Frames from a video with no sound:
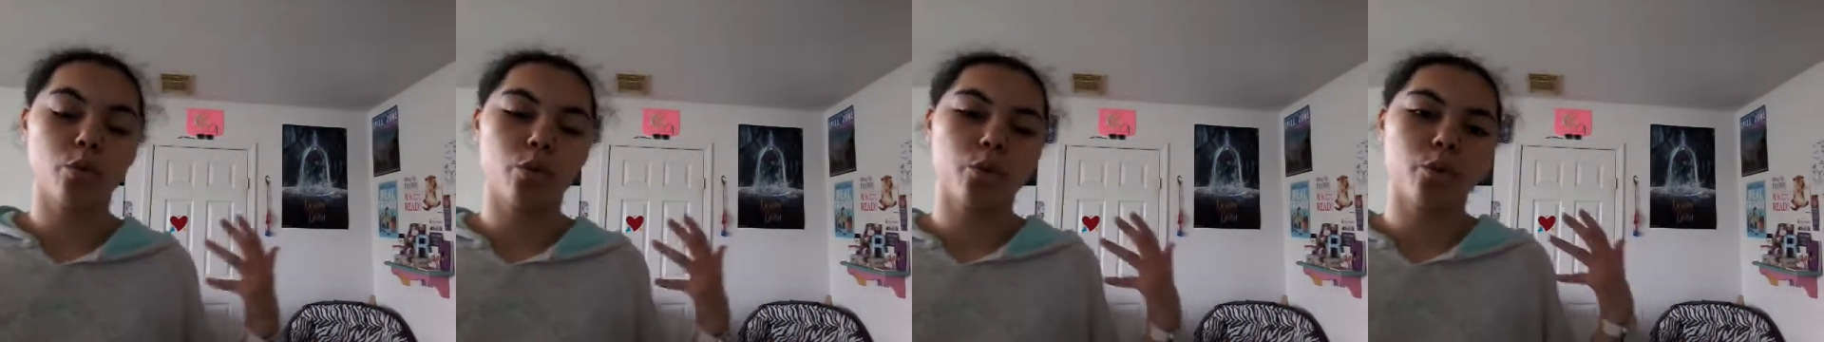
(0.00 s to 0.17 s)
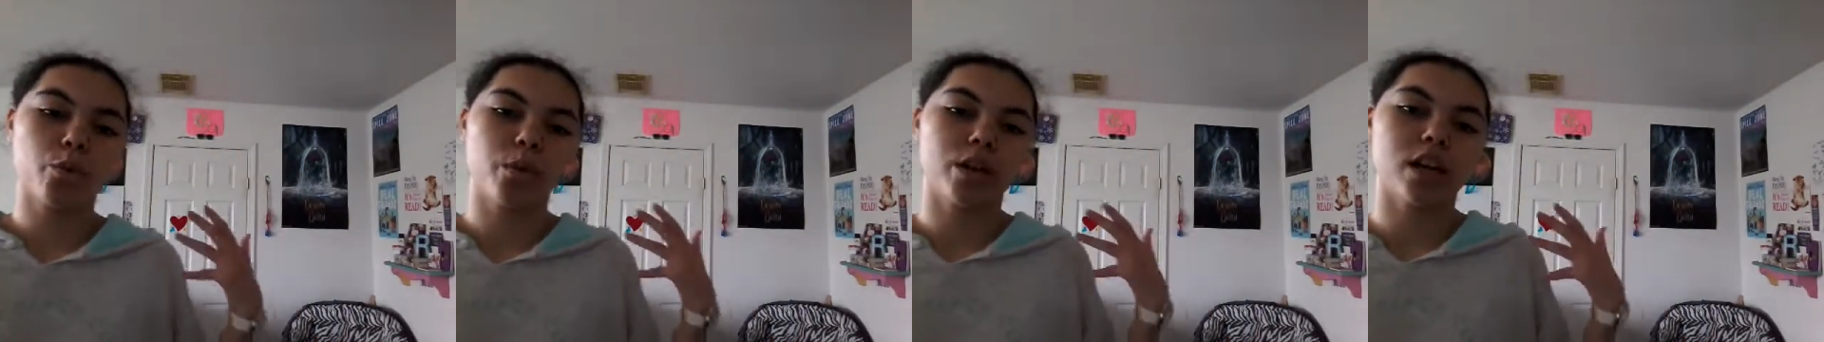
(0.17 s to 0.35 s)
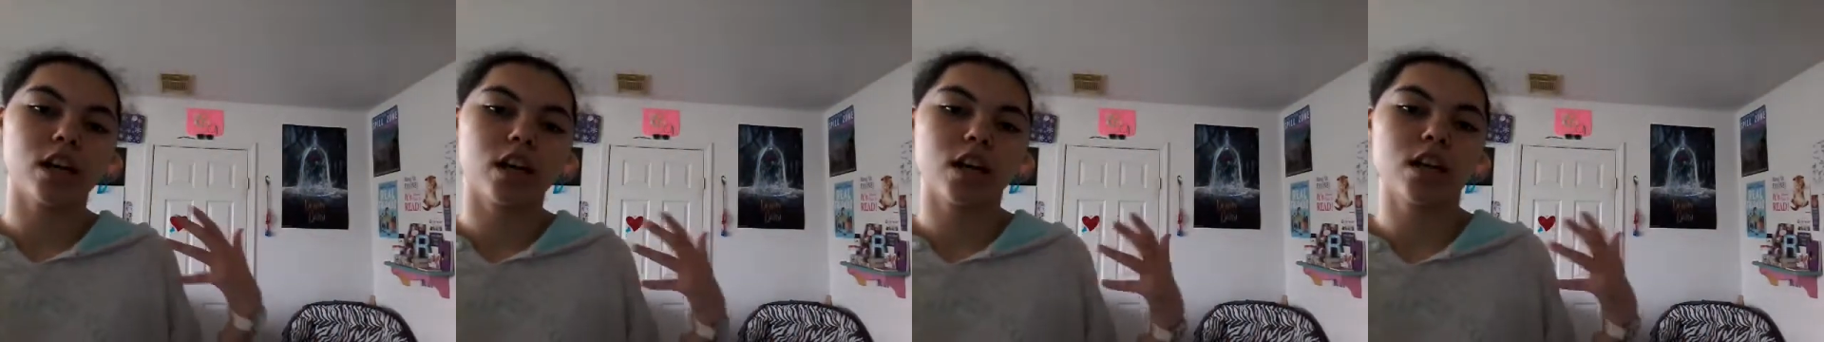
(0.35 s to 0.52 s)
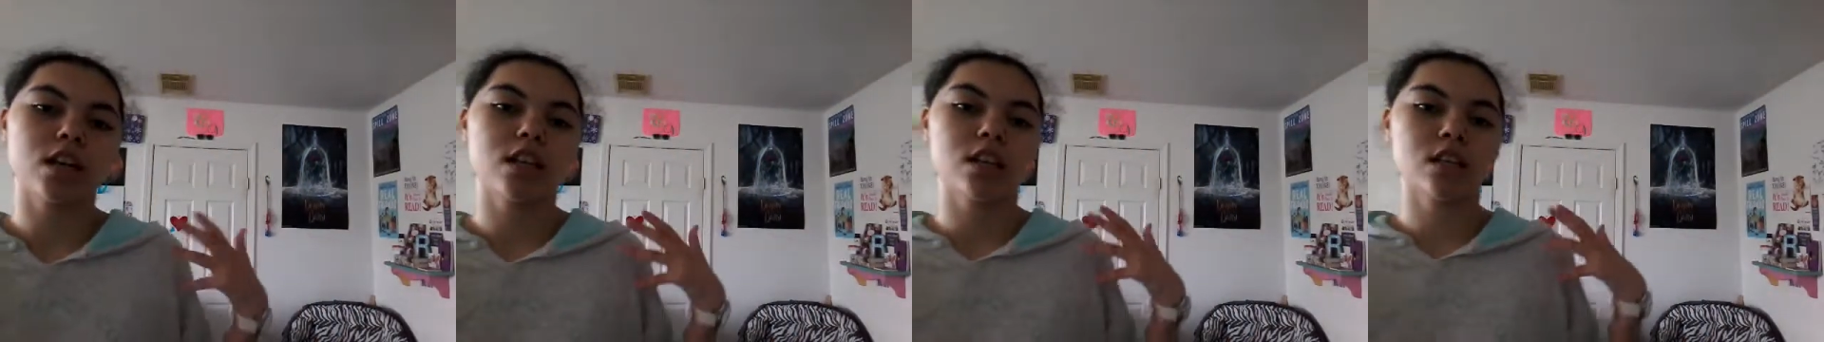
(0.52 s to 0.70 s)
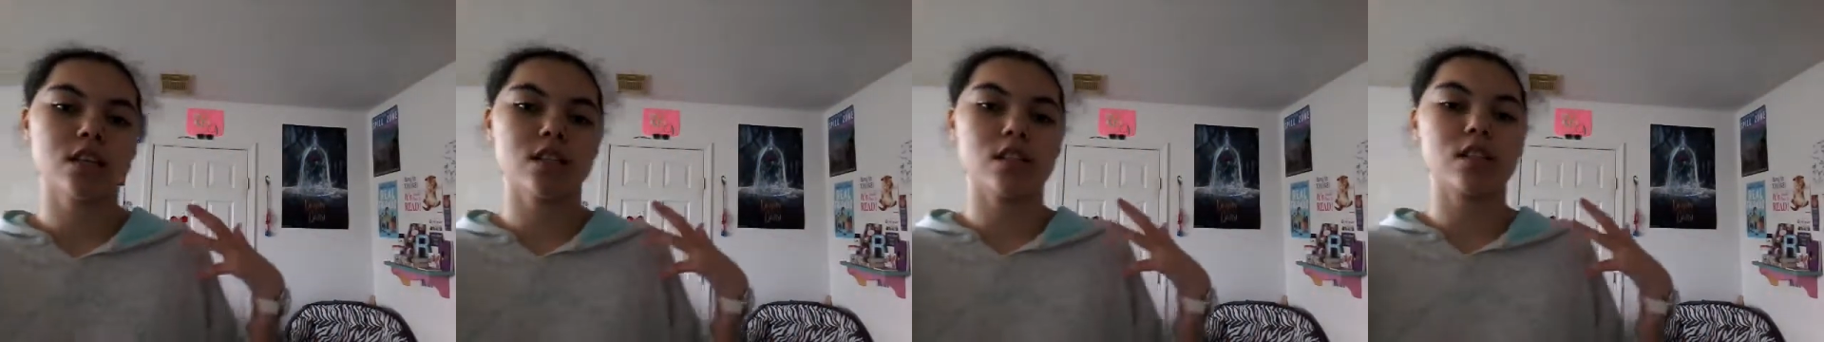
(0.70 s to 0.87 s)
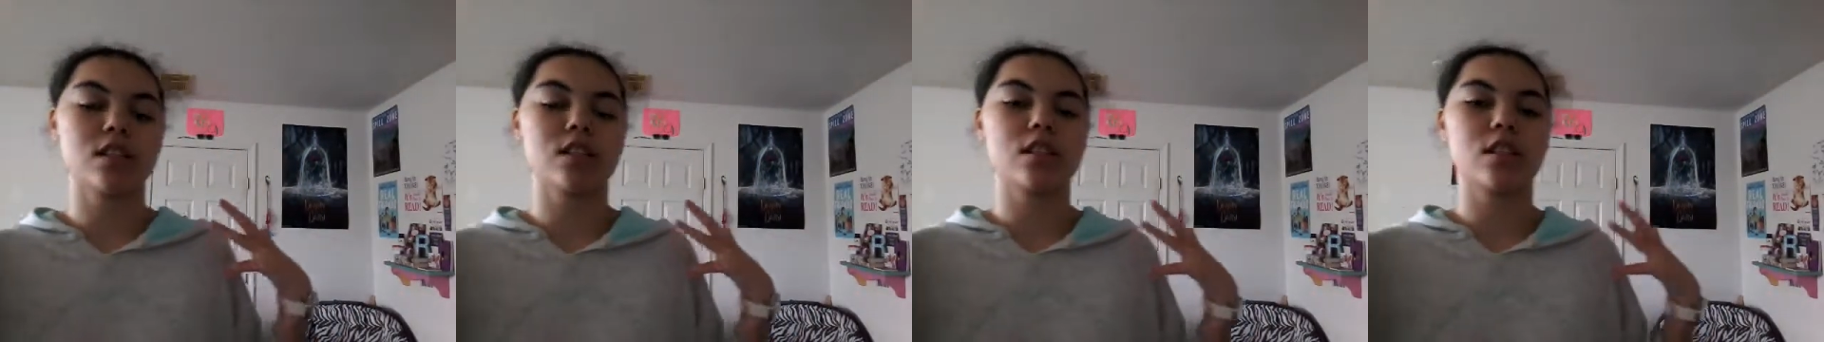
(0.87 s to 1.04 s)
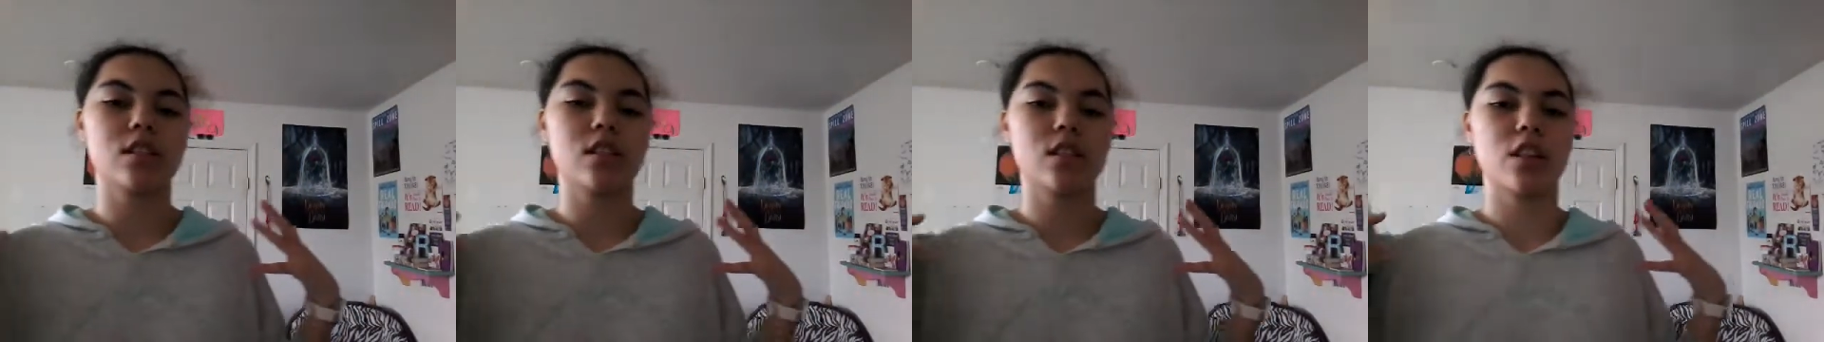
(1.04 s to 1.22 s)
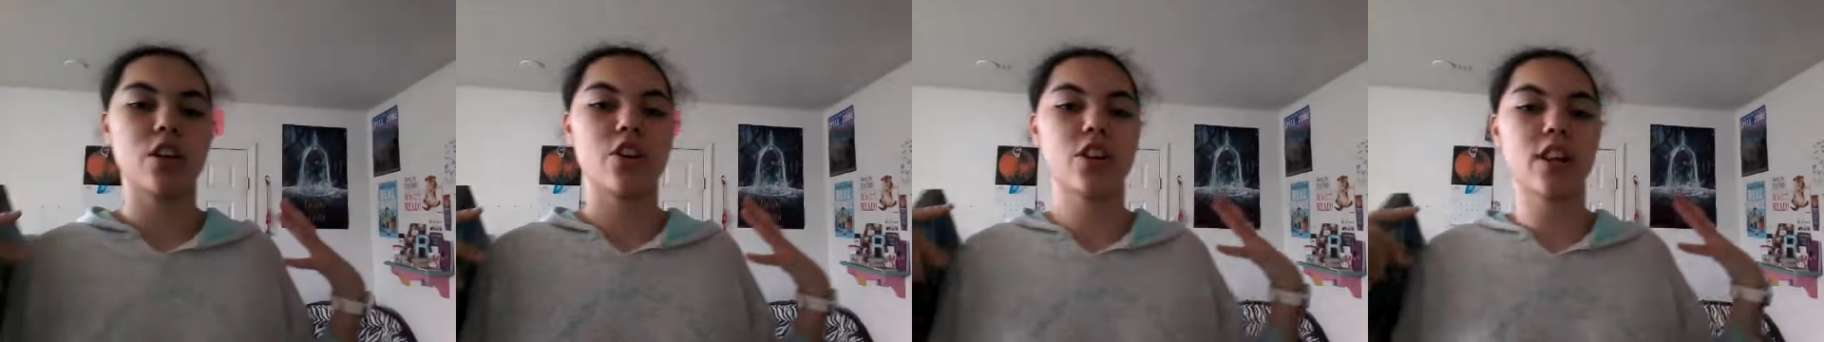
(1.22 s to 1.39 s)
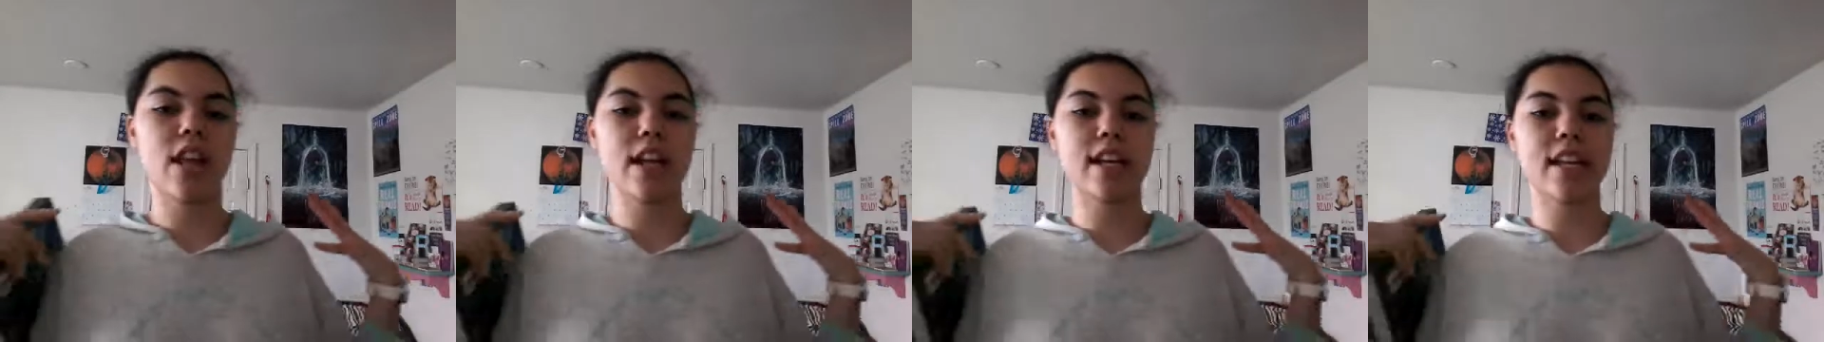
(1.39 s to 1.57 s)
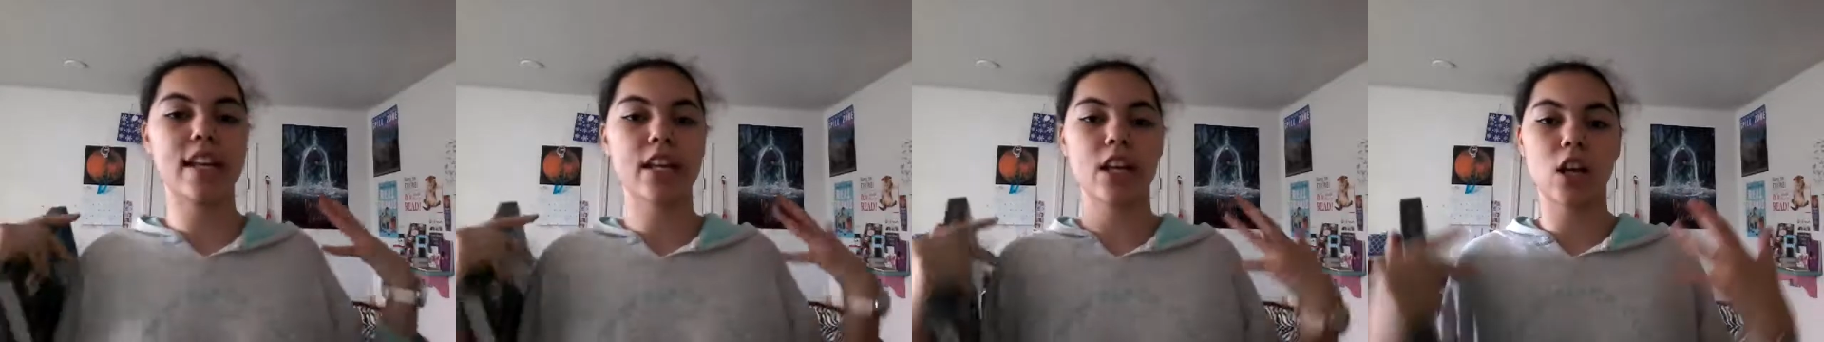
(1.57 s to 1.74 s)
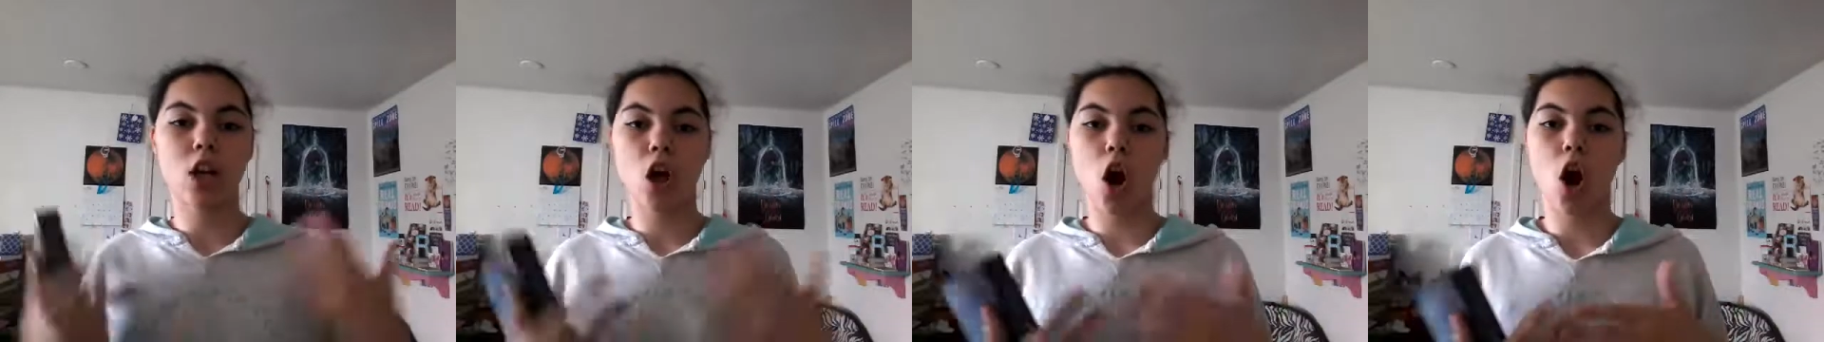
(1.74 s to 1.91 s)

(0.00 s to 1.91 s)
because they're like in a